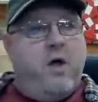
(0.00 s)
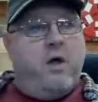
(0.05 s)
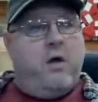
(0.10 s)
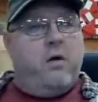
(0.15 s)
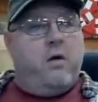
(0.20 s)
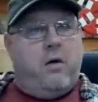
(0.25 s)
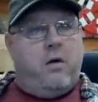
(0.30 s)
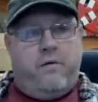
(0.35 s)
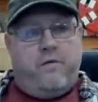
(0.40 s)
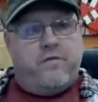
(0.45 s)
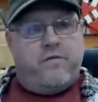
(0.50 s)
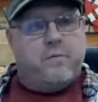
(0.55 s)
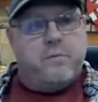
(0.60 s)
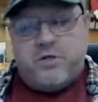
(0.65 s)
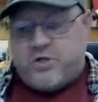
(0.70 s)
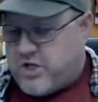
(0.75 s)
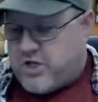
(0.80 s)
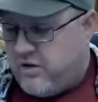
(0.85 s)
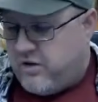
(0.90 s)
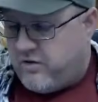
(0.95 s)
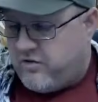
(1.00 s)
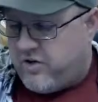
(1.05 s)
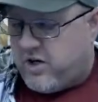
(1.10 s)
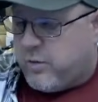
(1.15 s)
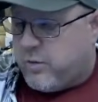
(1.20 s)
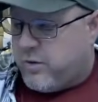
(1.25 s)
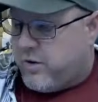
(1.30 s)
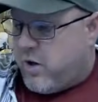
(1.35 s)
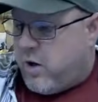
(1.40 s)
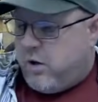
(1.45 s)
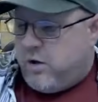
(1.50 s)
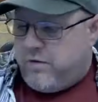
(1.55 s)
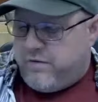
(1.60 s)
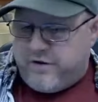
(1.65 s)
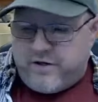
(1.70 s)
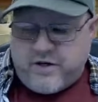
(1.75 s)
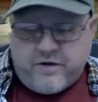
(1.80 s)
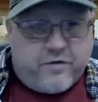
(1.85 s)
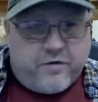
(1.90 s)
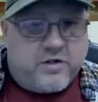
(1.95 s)
all of the machines here with all of the
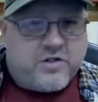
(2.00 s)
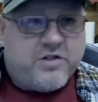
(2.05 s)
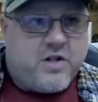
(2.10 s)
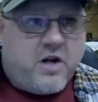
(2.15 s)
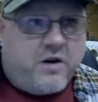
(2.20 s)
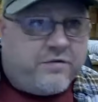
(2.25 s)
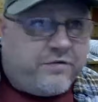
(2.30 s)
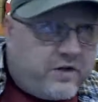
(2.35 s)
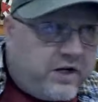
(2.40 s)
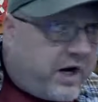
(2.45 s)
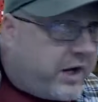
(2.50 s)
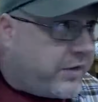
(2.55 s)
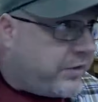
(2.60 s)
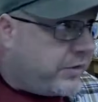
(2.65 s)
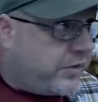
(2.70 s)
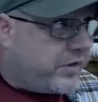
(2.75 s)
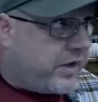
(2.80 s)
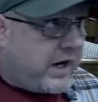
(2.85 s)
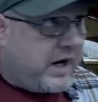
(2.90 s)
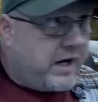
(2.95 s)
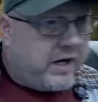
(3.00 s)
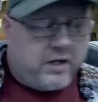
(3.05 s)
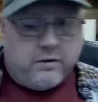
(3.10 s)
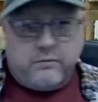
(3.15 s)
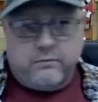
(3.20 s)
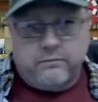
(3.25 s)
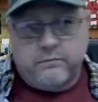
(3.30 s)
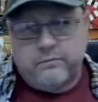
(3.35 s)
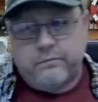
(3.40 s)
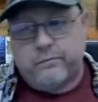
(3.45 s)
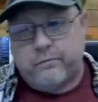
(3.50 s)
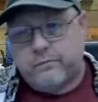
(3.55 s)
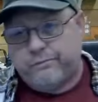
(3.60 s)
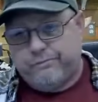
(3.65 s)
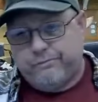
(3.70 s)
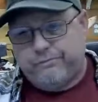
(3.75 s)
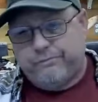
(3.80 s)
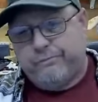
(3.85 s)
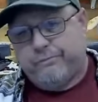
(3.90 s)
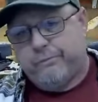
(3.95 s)
different stuff together that I can
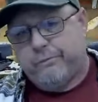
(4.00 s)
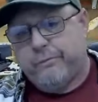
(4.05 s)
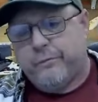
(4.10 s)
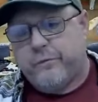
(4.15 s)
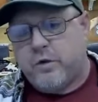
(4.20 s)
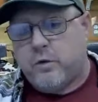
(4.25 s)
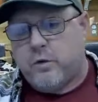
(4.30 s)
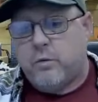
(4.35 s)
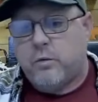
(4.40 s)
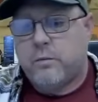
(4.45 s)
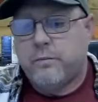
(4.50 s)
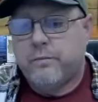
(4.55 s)
do.